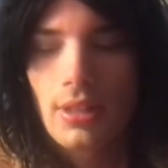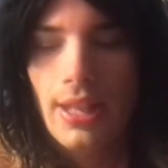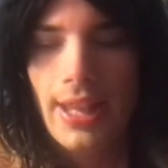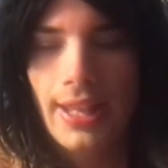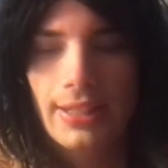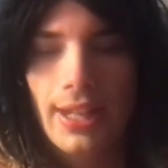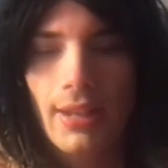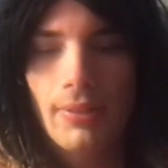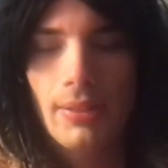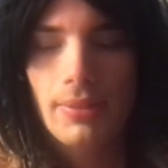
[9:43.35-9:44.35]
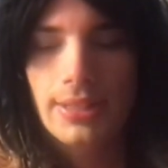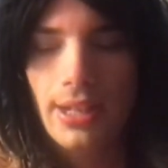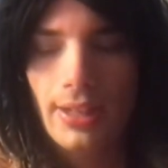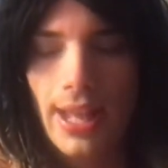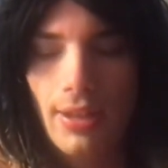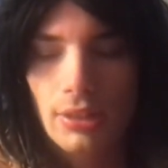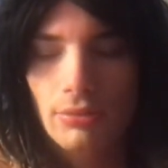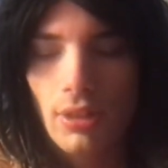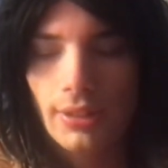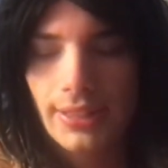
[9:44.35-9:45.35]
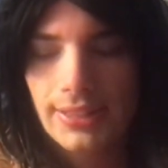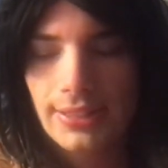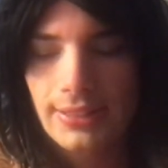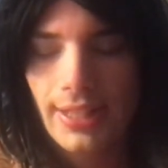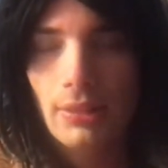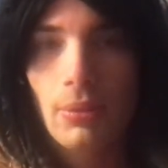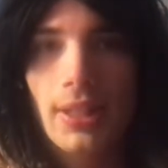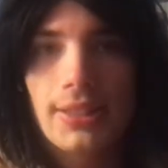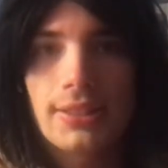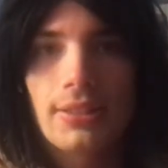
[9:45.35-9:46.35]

And I will even tell you how strong this antenna was.